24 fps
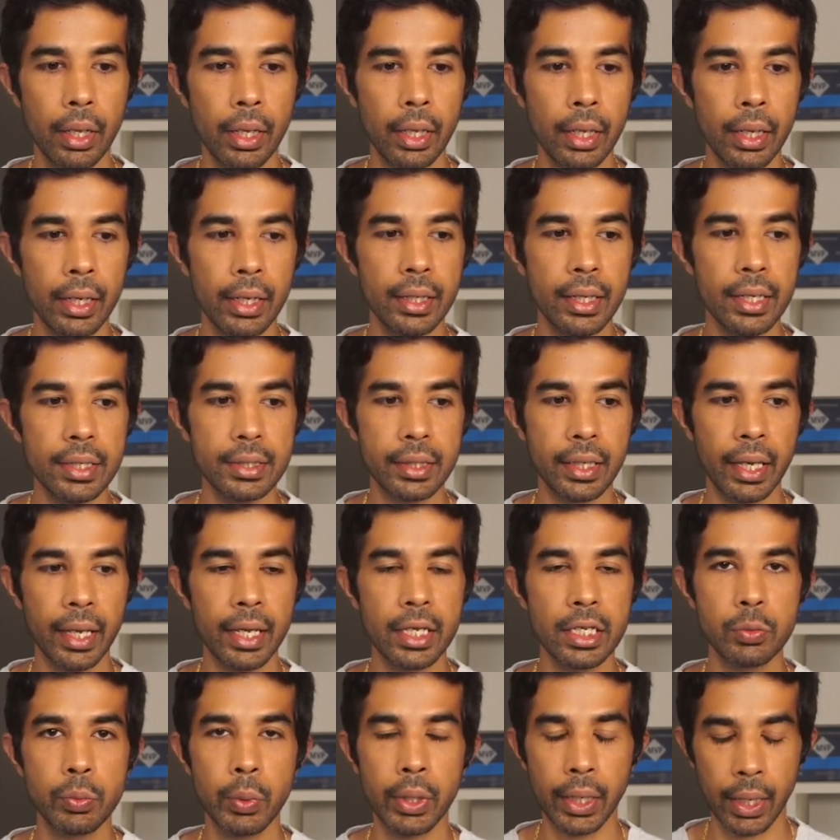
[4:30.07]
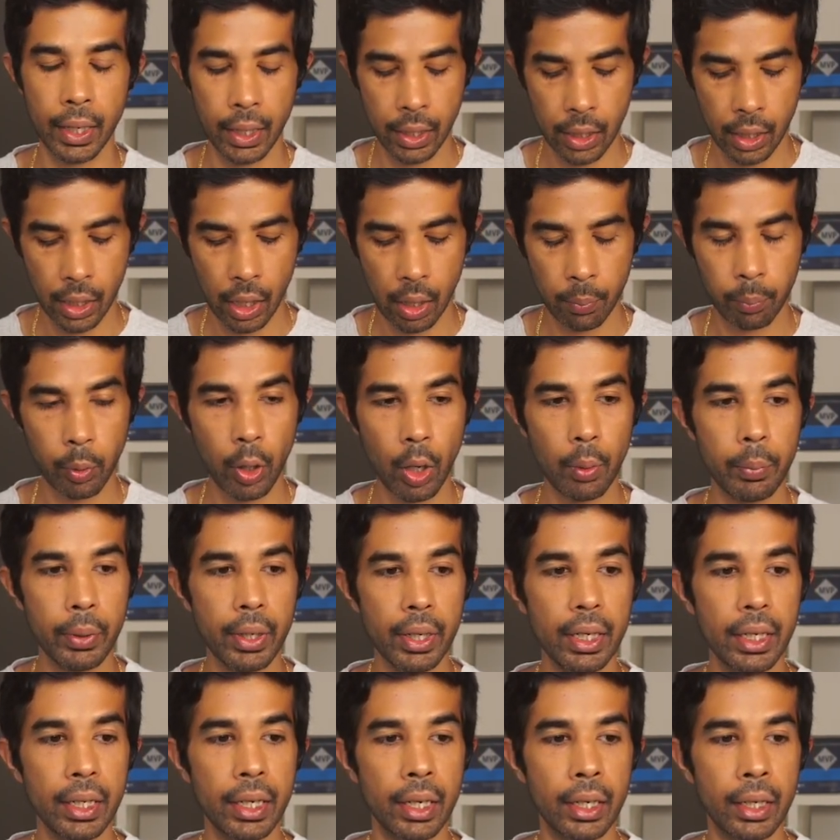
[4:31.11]
In this case, we can
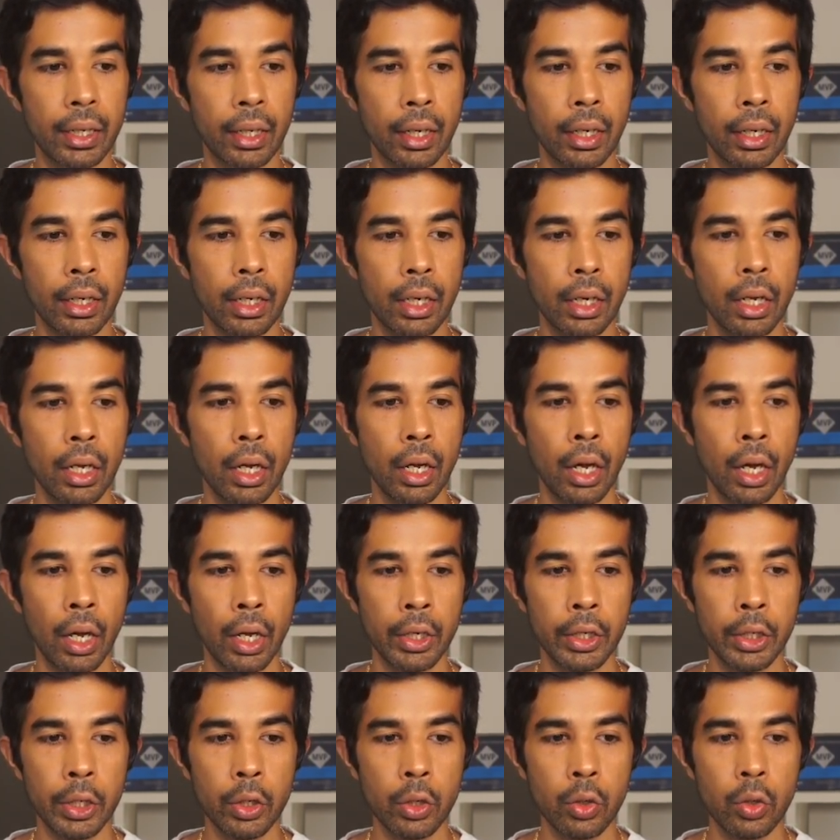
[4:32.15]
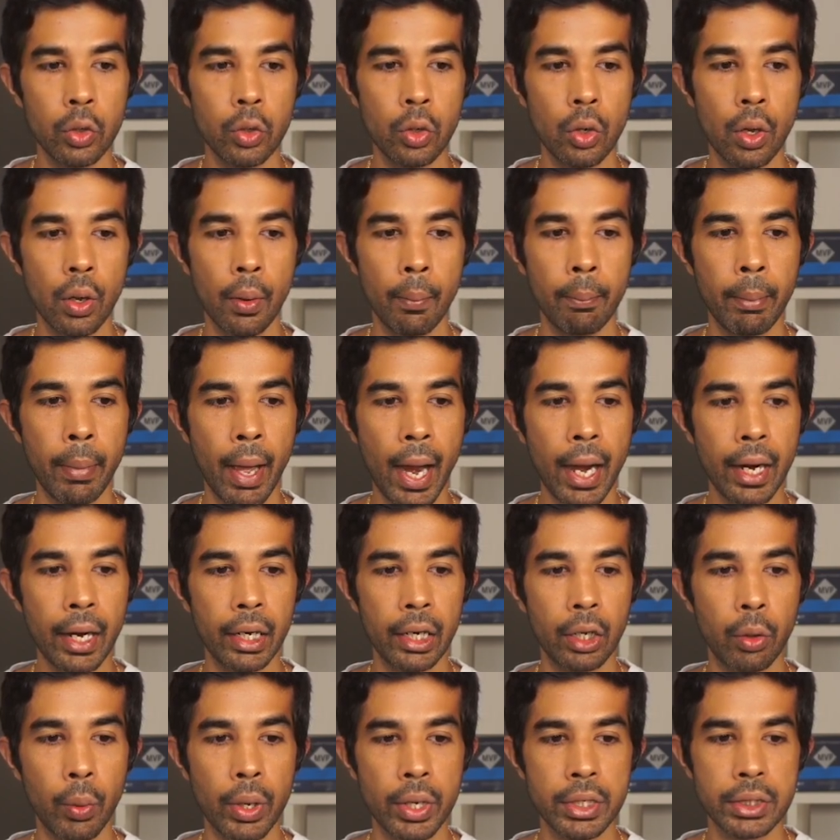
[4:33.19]
appropriately return a new bad
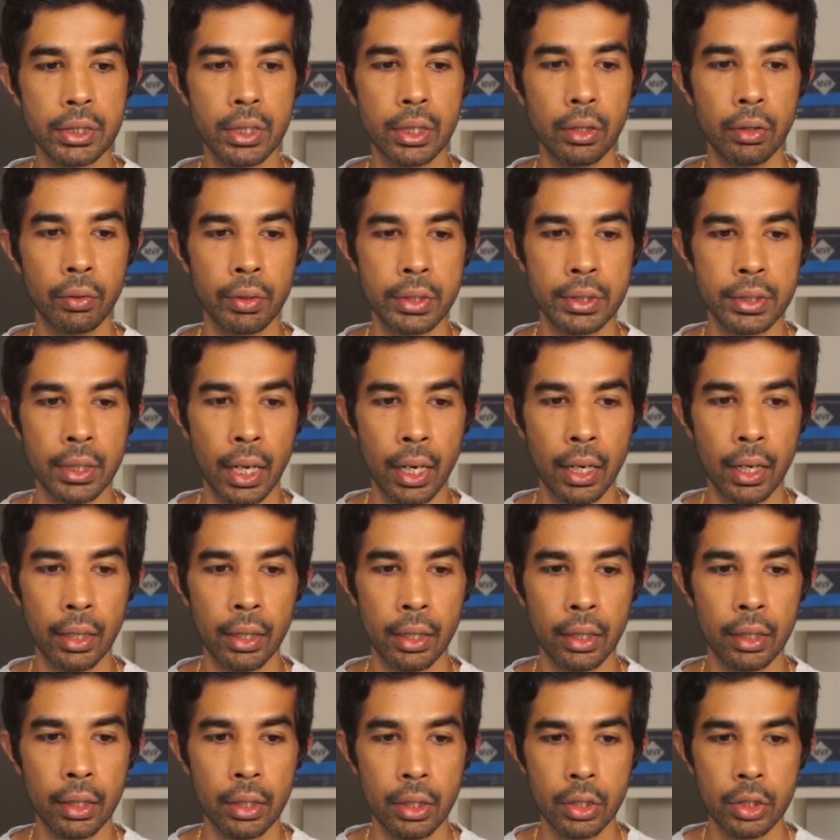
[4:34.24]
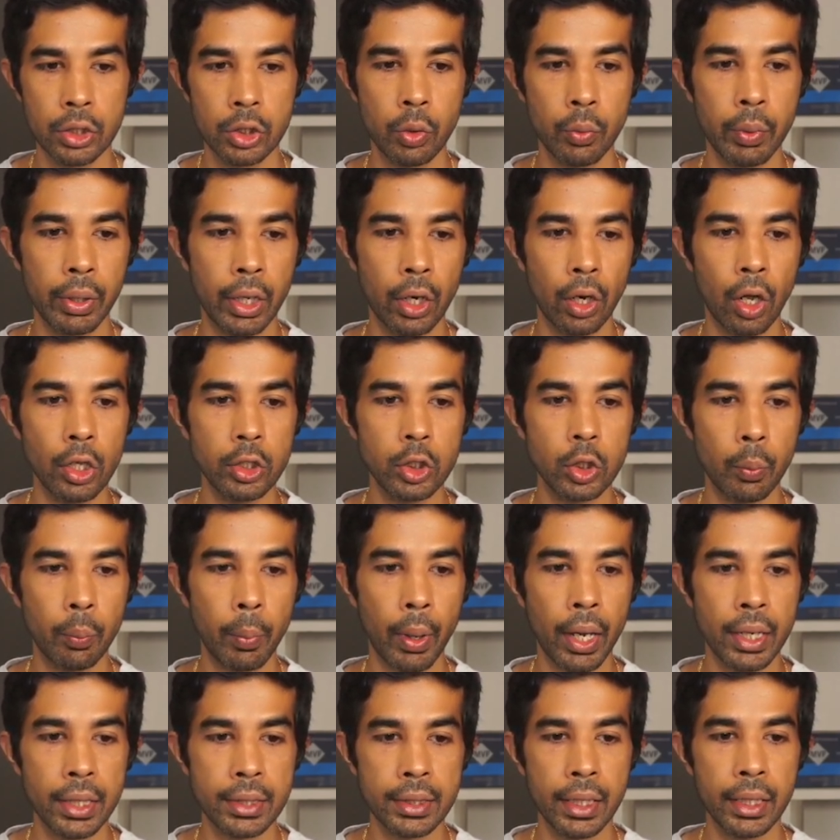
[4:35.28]
request result. So we can also
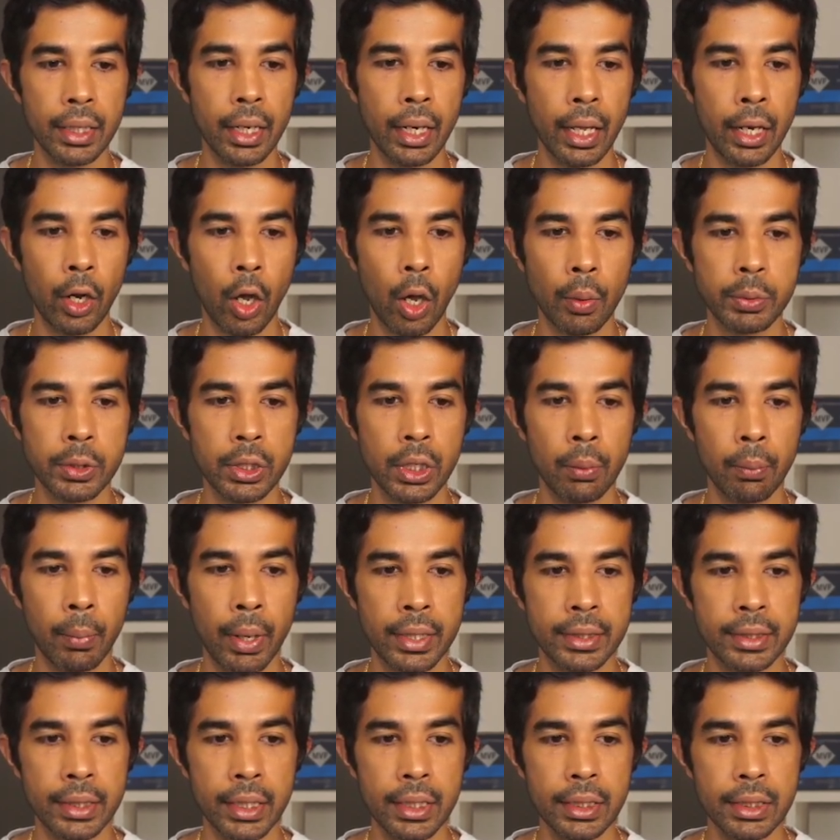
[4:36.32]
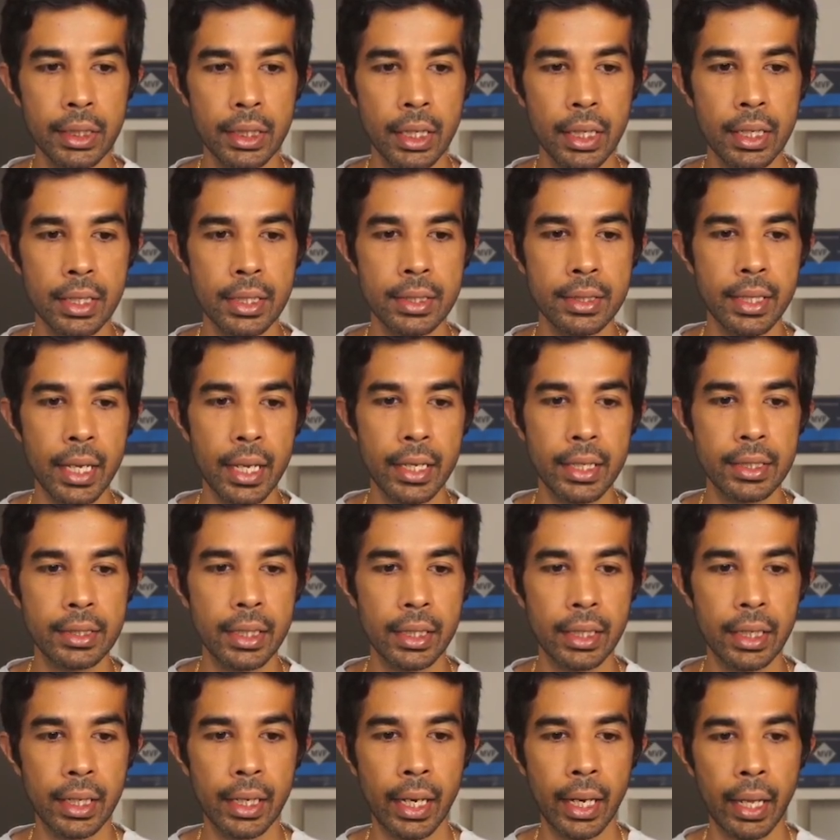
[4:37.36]
pass in an optional message saying
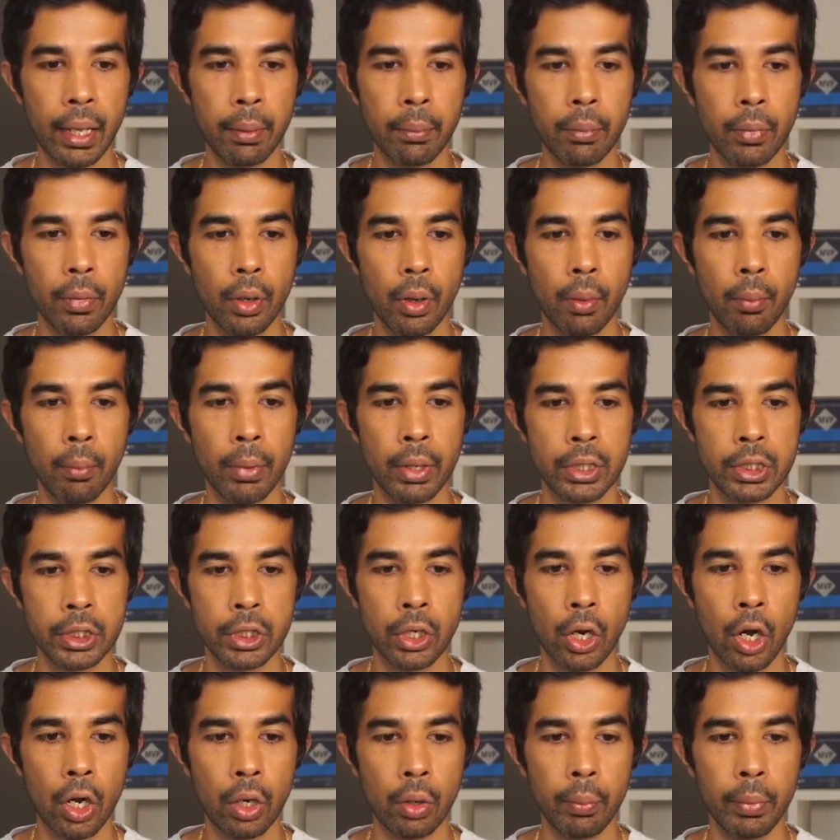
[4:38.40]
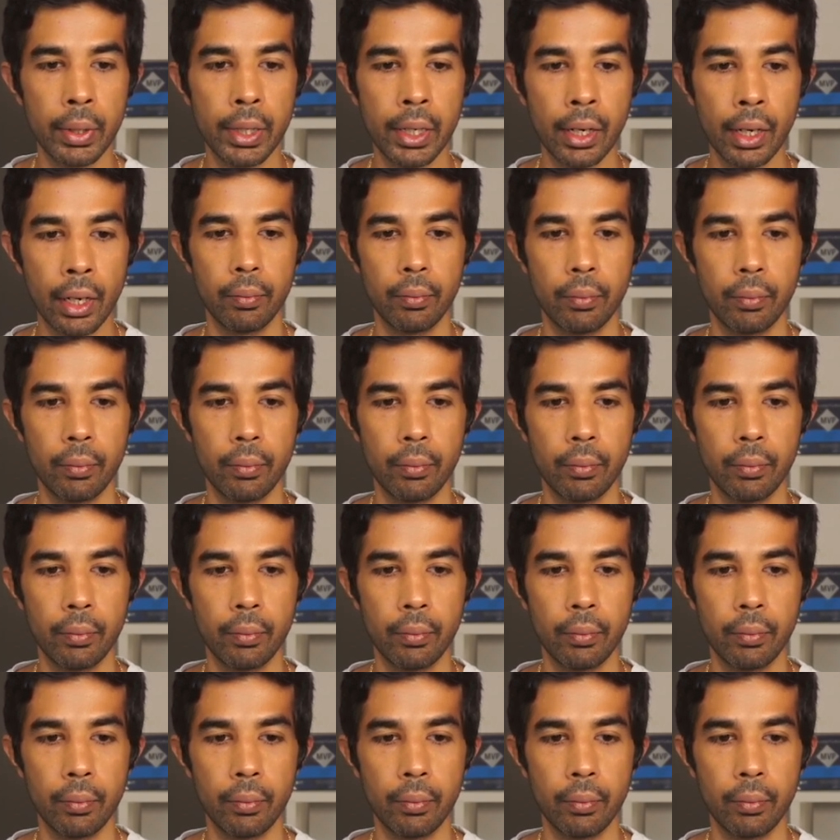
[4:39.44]
city name must not be null.